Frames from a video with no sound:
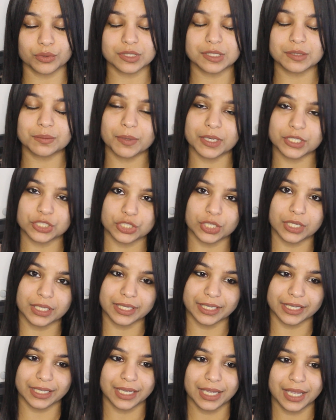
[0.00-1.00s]

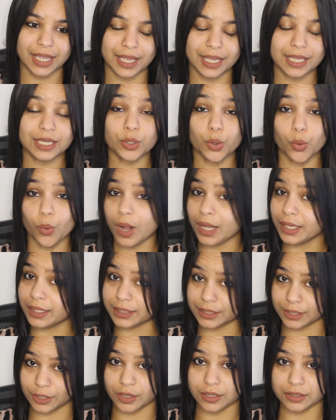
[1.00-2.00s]
especially a
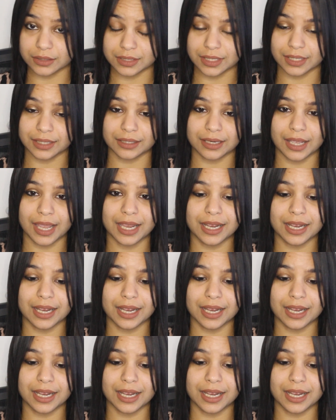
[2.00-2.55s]
quality content.